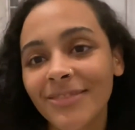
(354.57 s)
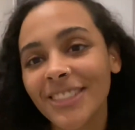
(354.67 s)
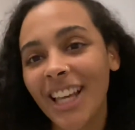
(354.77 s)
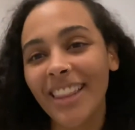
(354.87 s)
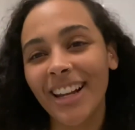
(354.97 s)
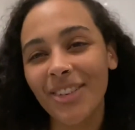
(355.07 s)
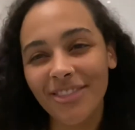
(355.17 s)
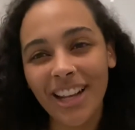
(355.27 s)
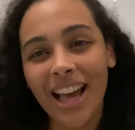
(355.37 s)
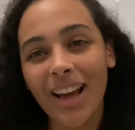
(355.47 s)
and then I would
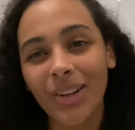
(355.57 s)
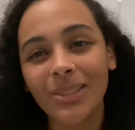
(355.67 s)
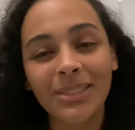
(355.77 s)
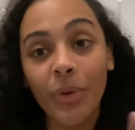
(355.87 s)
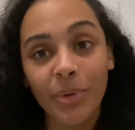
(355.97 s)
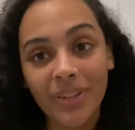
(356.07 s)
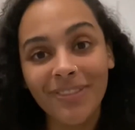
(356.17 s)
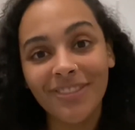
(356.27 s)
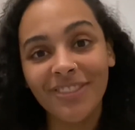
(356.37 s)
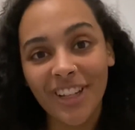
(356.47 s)
fill it out. I
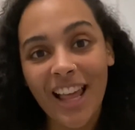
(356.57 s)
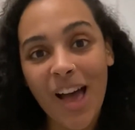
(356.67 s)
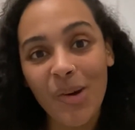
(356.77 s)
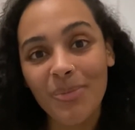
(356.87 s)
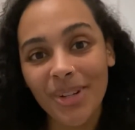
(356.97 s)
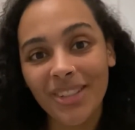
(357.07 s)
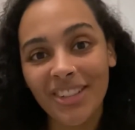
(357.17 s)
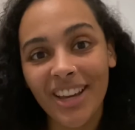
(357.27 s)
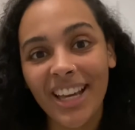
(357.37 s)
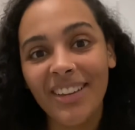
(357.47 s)
wouldn't fill it out most of the
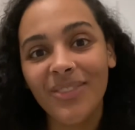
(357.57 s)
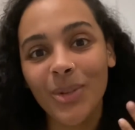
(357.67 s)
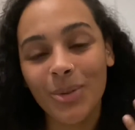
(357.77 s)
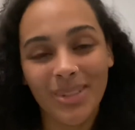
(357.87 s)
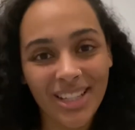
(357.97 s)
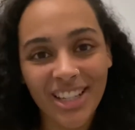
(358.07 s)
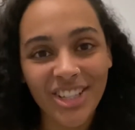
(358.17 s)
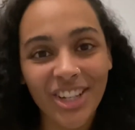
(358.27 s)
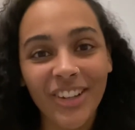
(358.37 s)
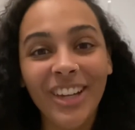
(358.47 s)
time, which was the
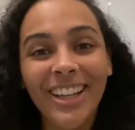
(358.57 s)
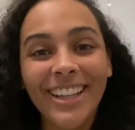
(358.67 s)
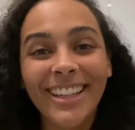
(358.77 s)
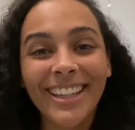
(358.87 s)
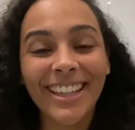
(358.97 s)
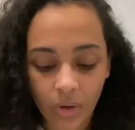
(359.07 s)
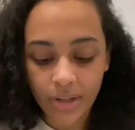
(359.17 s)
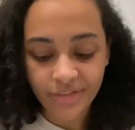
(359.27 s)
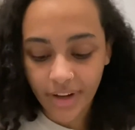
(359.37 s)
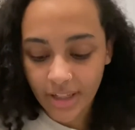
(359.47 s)
issue.
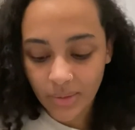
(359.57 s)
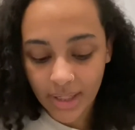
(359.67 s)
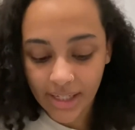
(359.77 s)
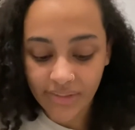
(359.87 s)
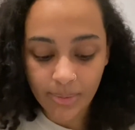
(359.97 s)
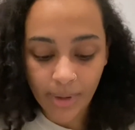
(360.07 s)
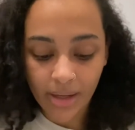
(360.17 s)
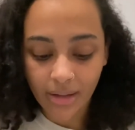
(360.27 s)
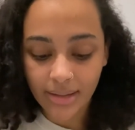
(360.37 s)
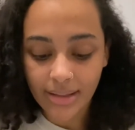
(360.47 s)
Advice that I give to my
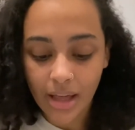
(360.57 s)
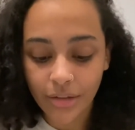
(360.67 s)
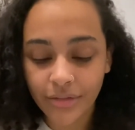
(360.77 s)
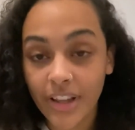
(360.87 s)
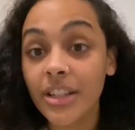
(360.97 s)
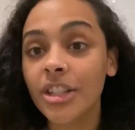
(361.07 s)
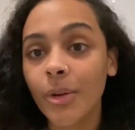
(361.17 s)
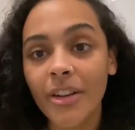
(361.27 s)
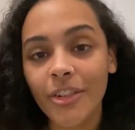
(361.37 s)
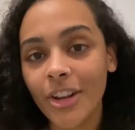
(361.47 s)
younger self, and do
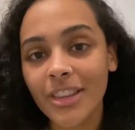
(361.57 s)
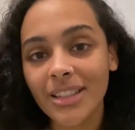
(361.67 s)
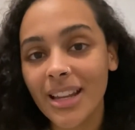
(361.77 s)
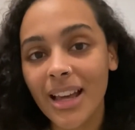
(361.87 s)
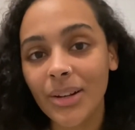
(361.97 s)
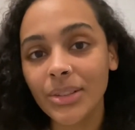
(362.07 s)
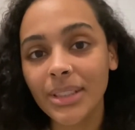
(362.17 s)
I follow this now?